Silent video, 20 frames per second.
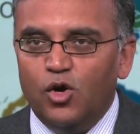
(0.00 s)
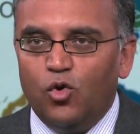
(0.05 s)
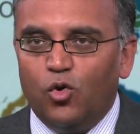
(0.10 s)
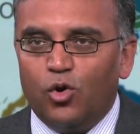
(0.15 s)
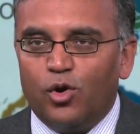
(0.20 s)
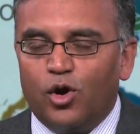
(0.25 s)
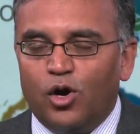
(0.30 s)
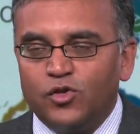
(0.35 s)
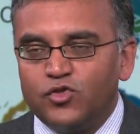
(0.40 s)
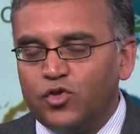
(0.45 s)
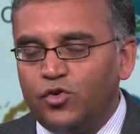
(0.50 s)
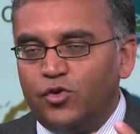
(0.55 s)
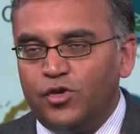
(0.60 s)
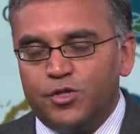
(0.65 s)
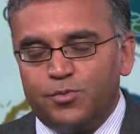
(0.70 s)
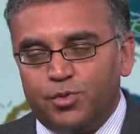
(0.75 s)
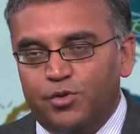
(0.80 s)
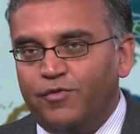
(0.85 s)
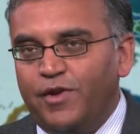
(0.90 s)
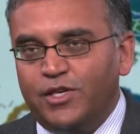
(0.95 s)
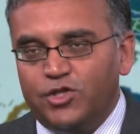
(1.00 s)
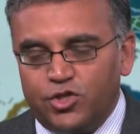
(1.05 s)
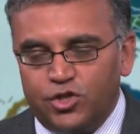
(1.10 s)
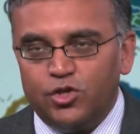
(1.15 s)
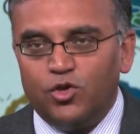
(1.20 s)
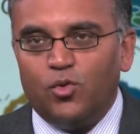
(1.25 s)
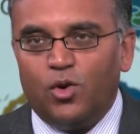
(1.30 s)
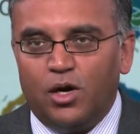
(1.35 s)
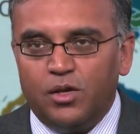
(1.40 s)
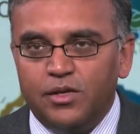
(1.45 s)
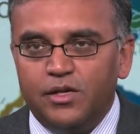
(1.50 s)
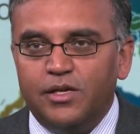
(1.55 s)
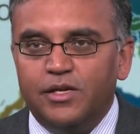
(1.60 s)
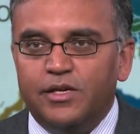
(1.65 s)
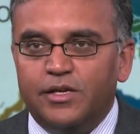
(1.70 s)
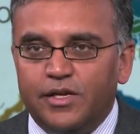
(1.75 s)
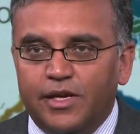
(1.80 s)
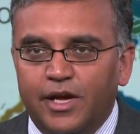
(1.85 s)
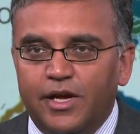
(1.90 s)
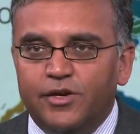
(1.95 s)
or also known as prevention quality
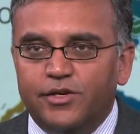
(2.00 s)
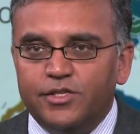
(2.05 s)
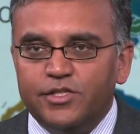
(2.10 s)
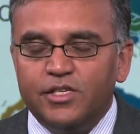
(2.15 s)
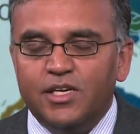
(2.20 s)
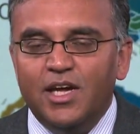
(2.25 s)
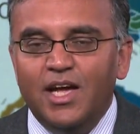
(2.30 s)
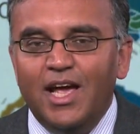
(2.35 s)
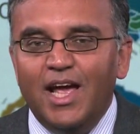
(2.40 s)
indicators.